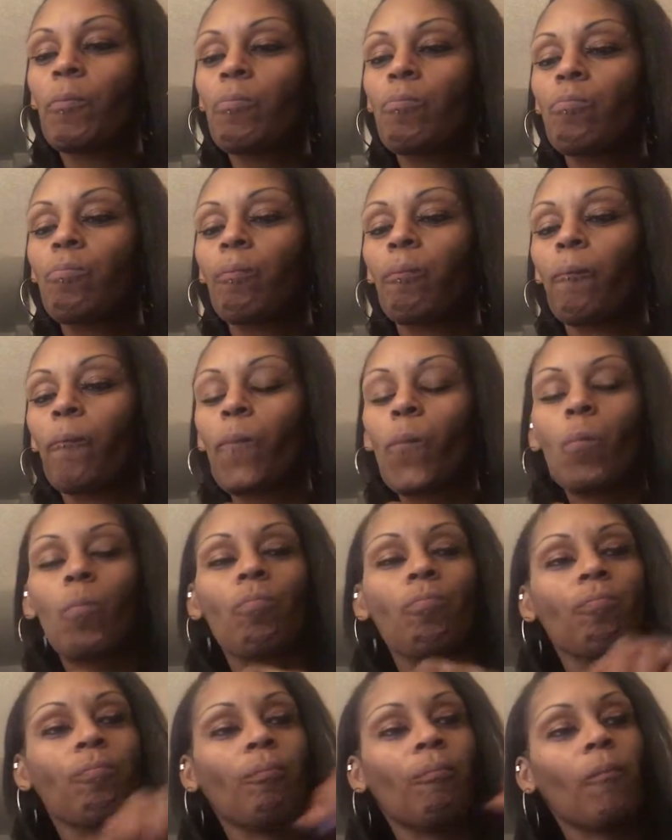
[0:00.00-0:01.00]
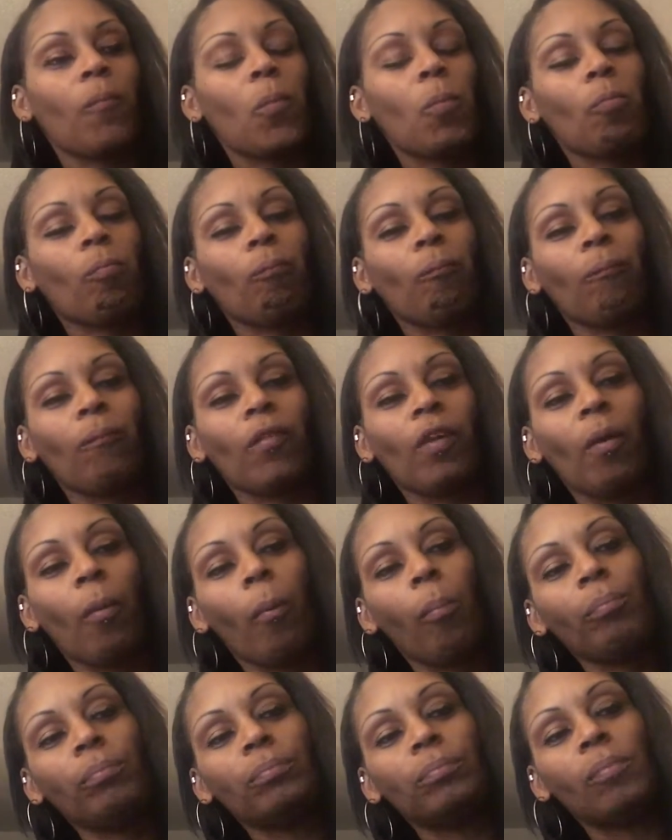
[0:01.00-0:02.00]
Hmm.
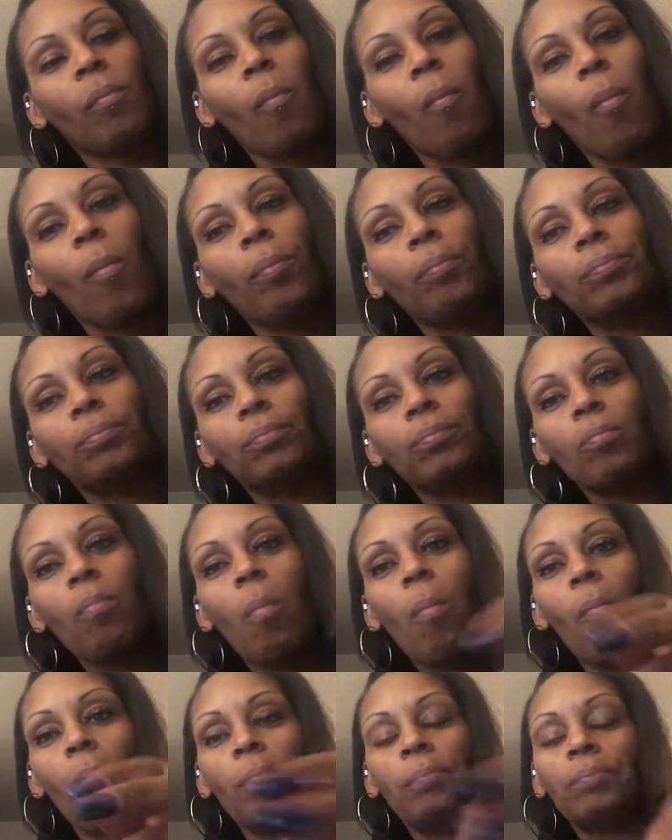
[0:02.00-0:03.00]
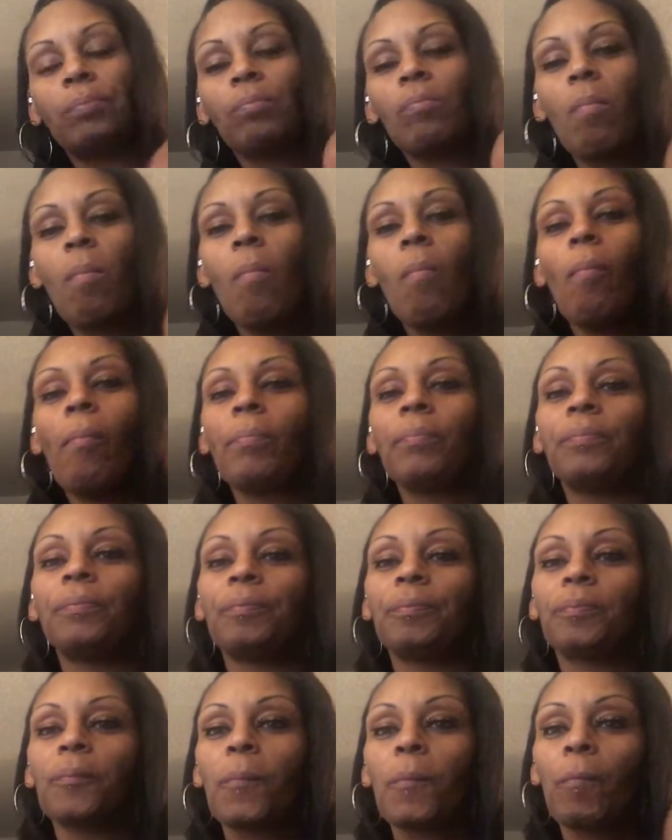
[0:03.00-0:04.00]
Oh, it's soft. Mm hmm
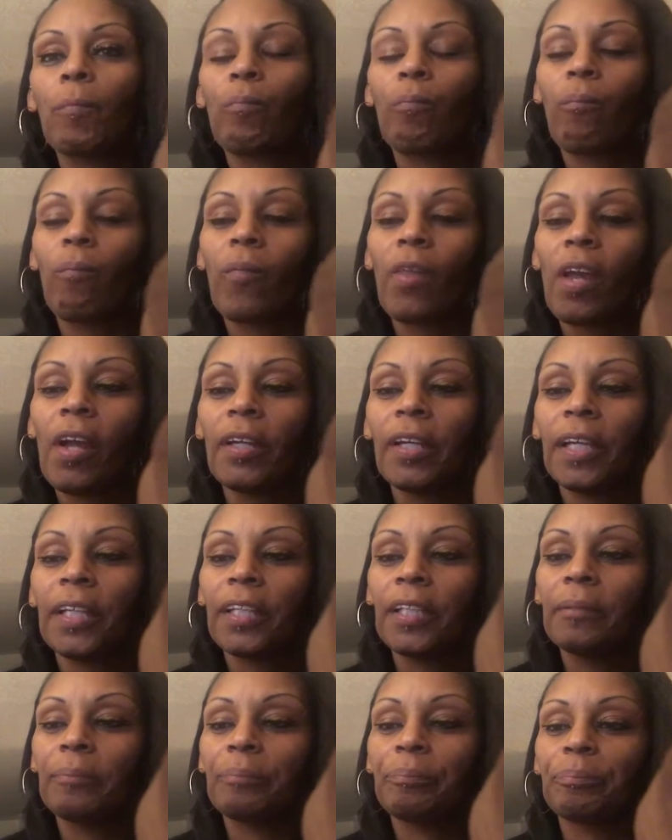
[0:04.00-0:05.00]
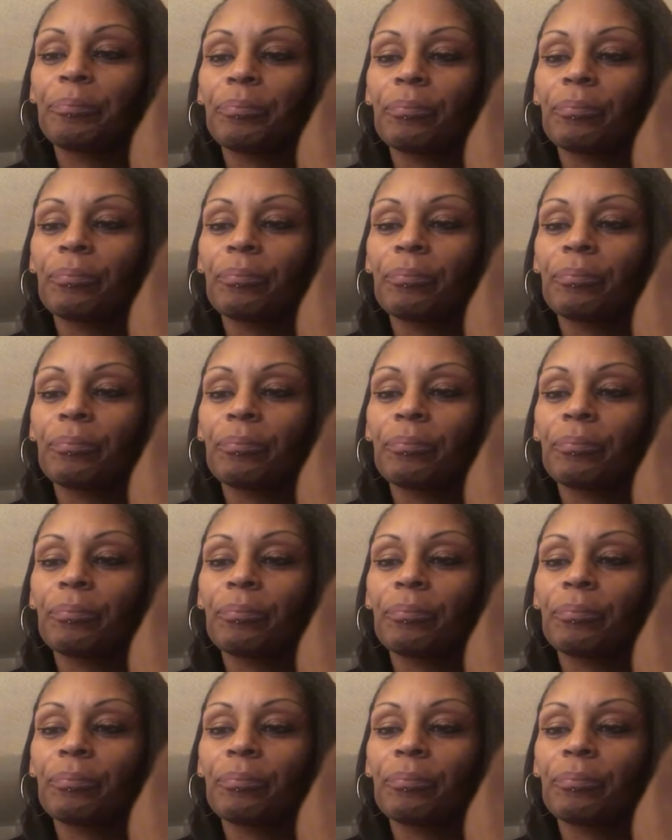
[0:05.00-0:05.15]
I like it.